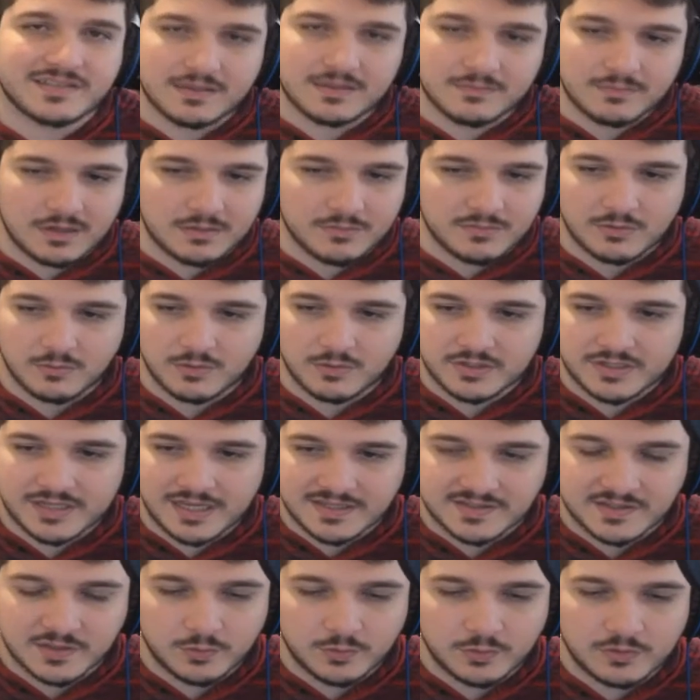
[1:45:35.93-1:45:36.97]
Come on, bro. What are you
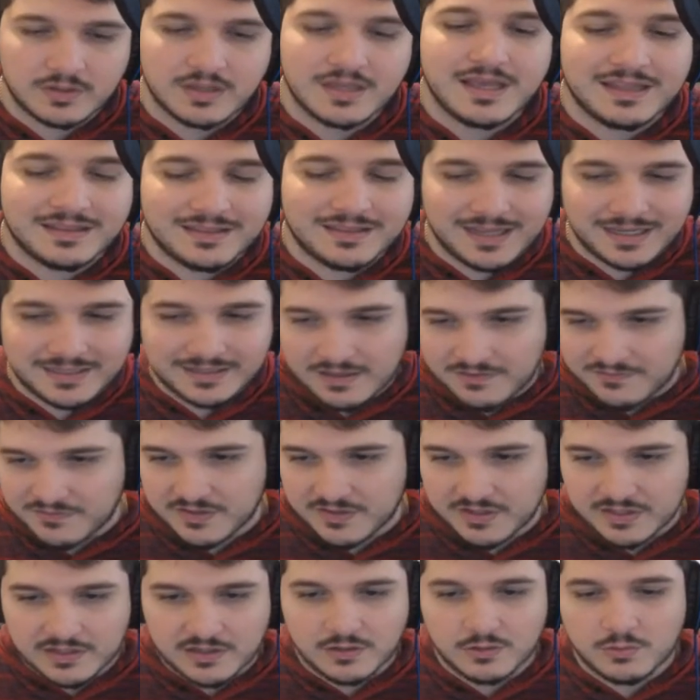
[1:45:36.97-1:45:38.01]
guys doing? Like that
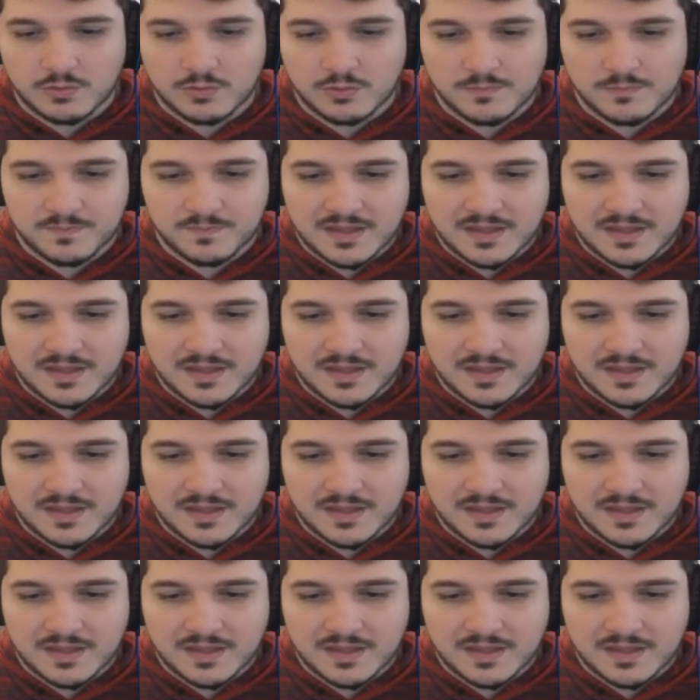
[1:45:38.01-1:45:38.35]
video.